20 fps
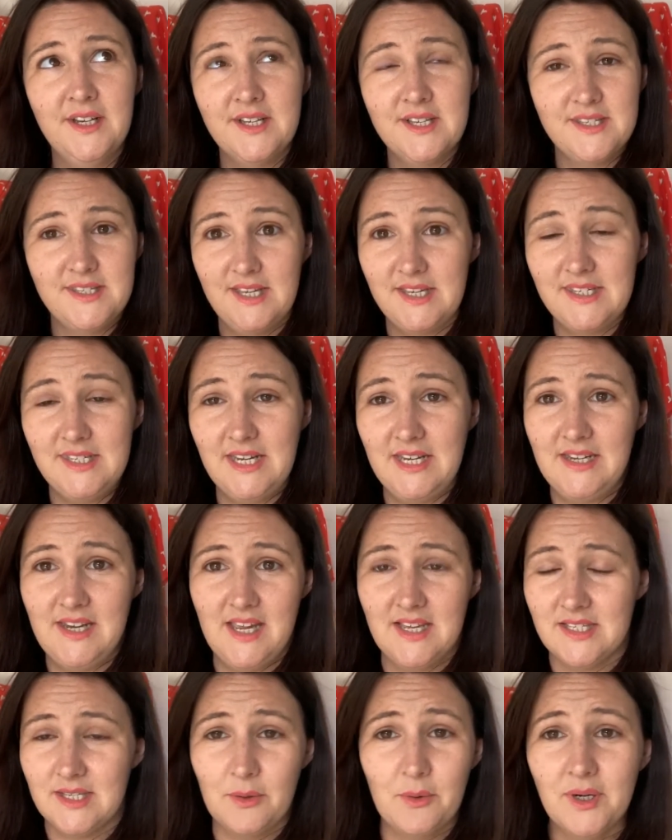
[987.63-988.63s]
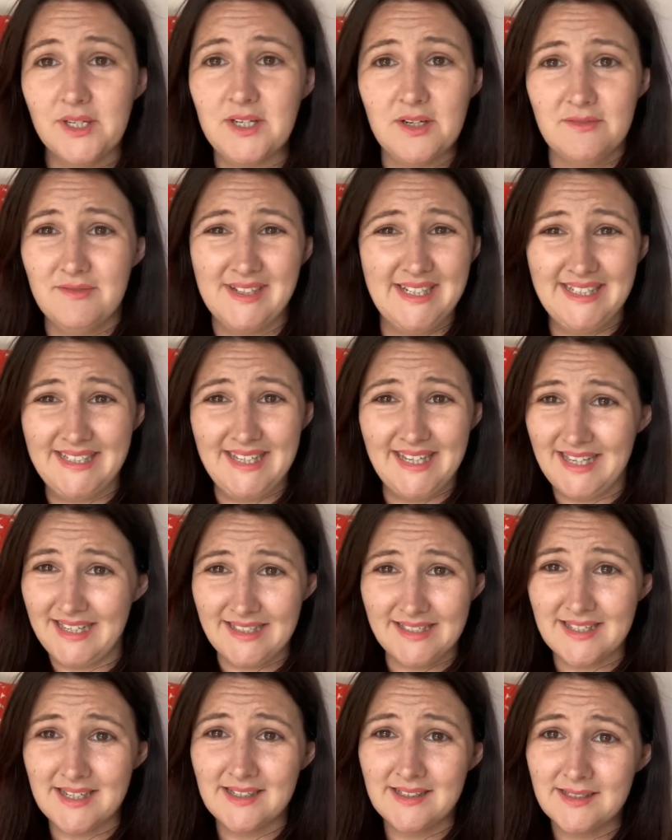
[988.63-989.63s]
16 years, so I don't really
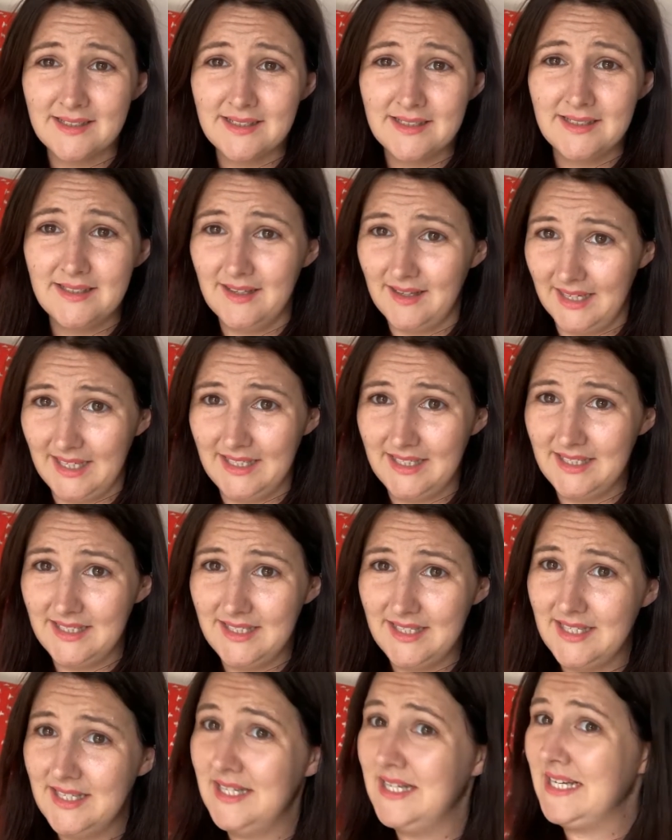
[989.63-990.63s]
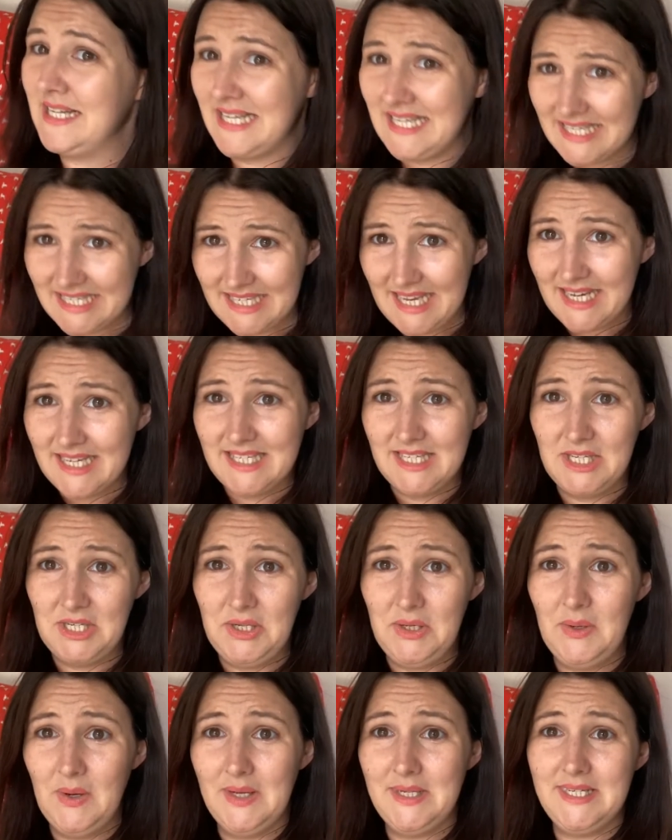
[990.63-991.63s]
need, like, sexy
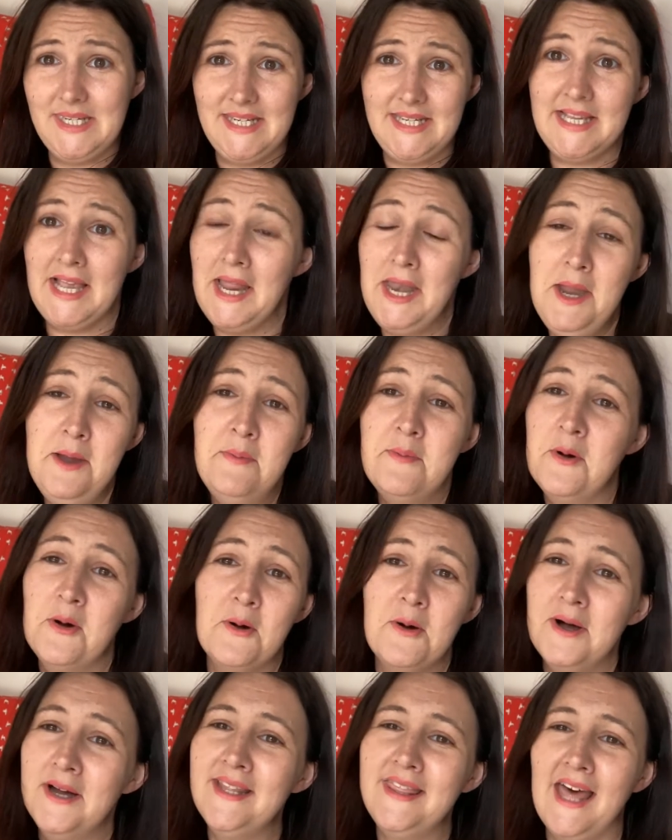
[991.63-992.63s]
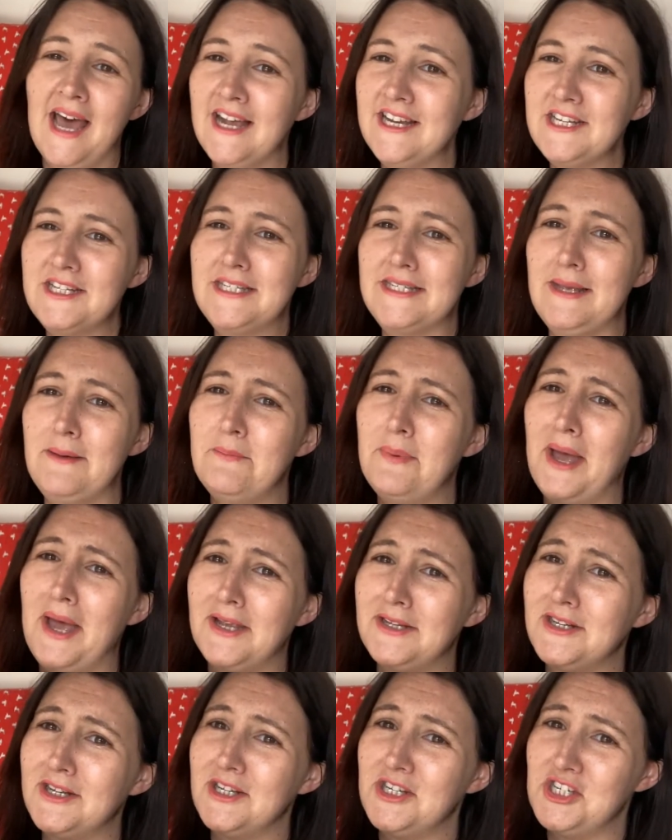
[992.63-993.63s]
cute undies anymore. That
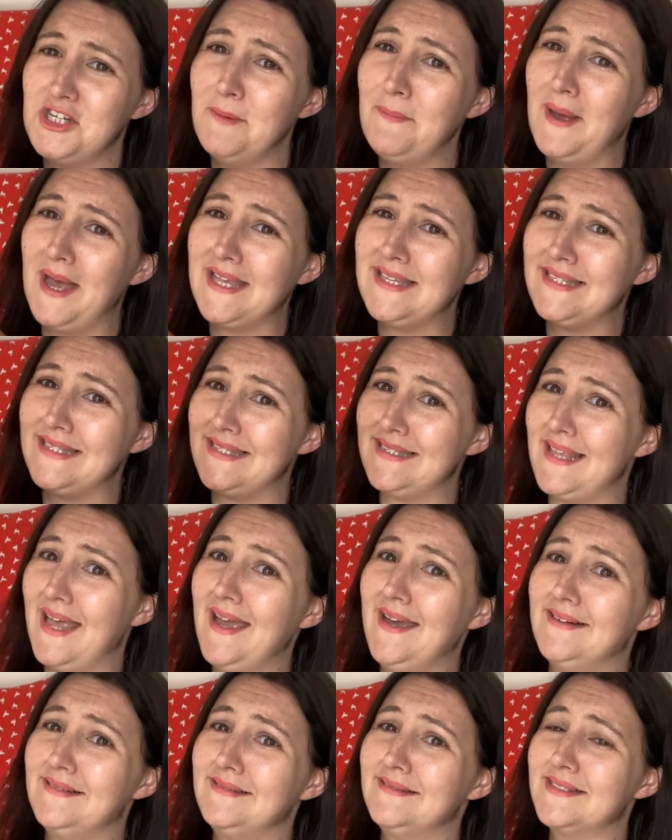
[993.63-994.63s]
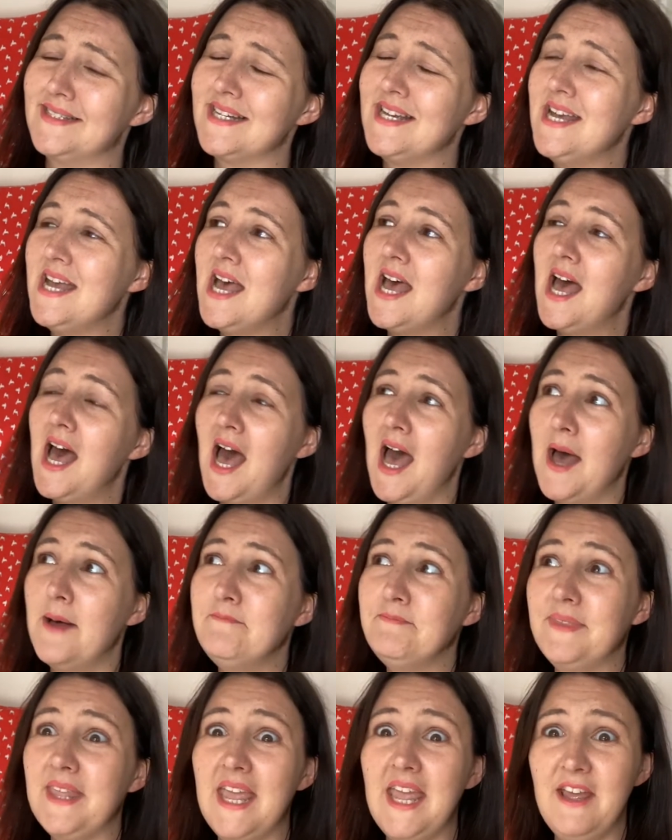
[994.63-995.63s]
ship has sailed.
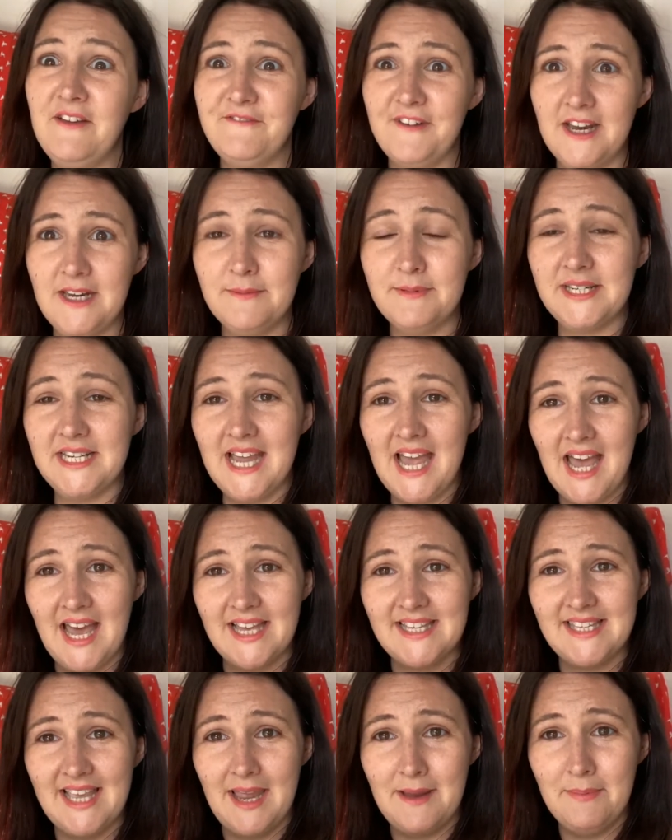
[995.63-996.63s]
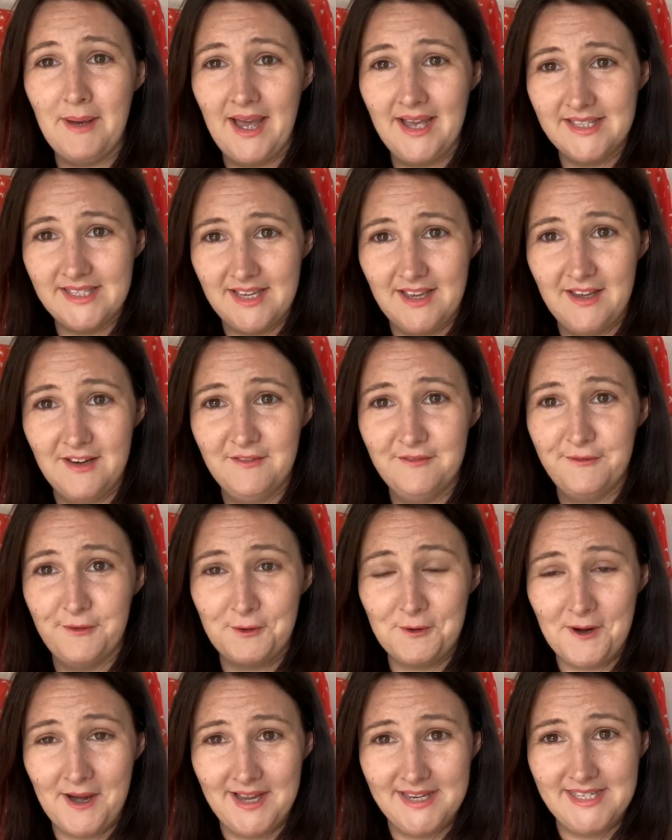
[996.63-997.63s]
If anybody has a pattern
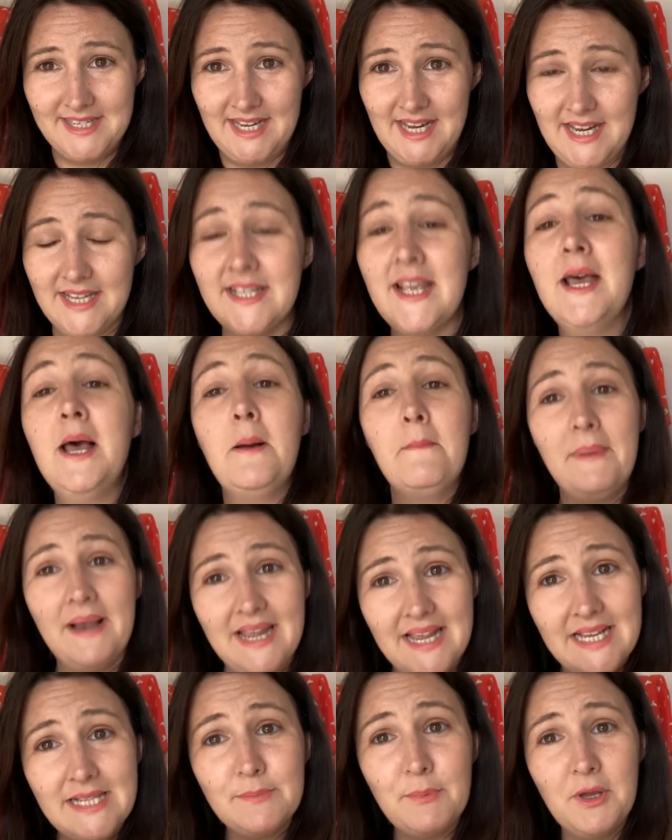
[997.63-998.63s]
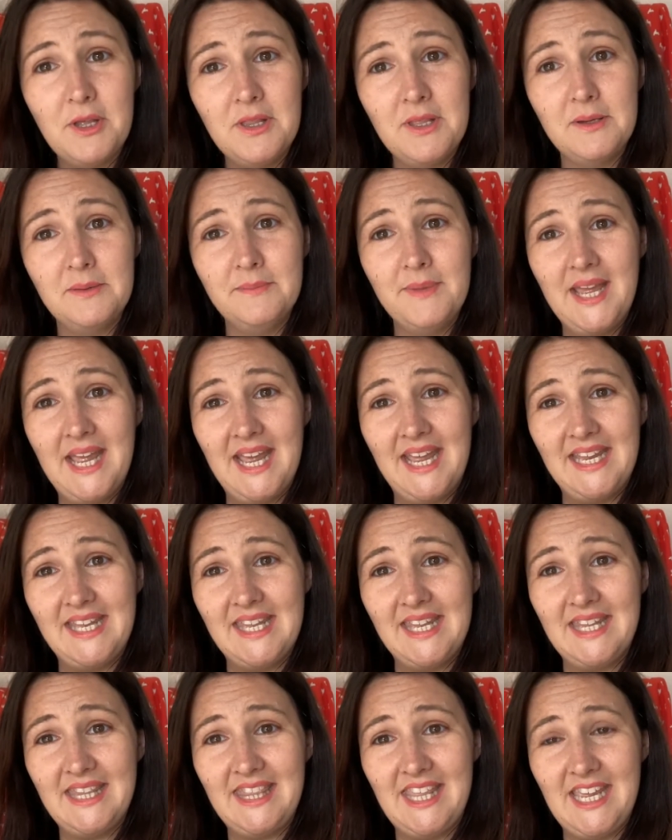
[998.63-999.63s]
for undies, please put them
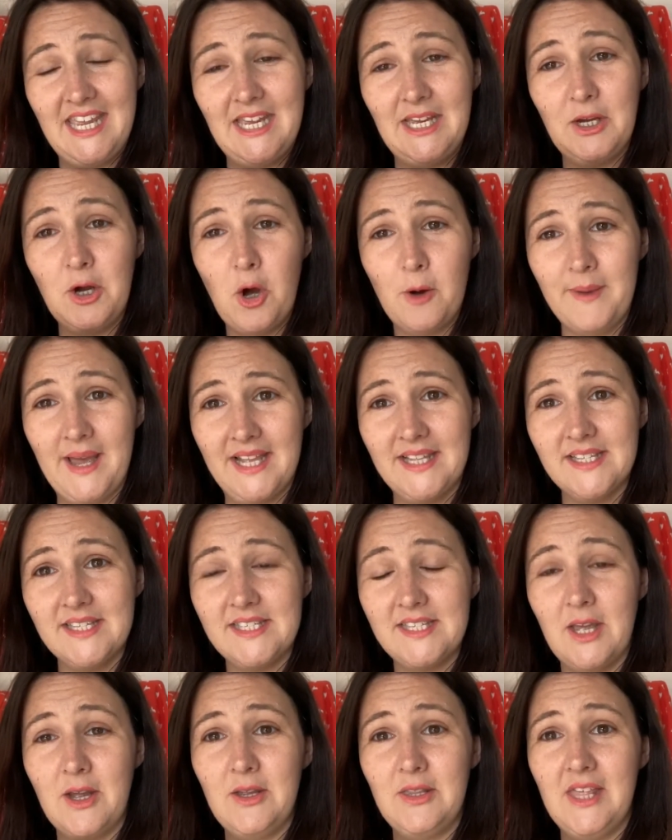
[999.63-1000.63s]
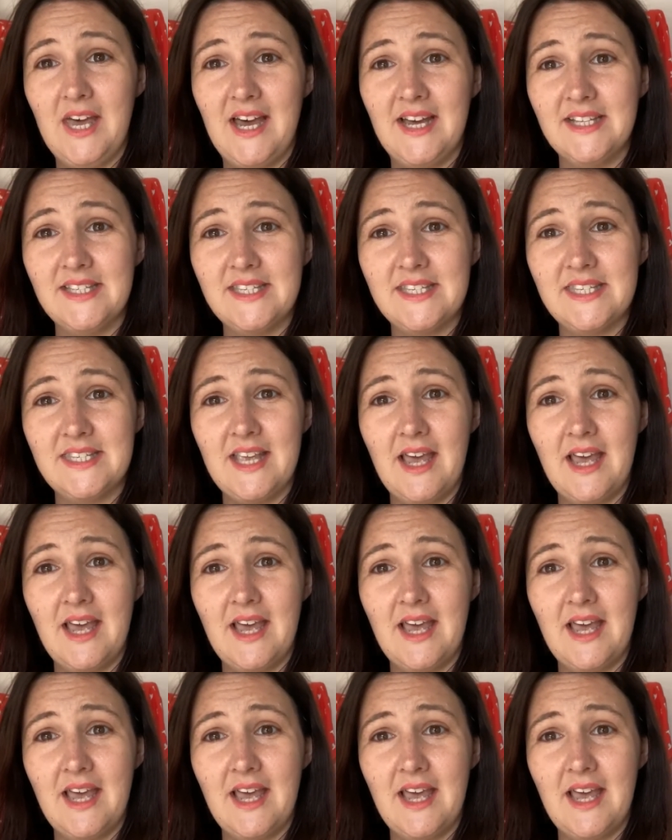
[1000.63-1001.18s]
in the comments so that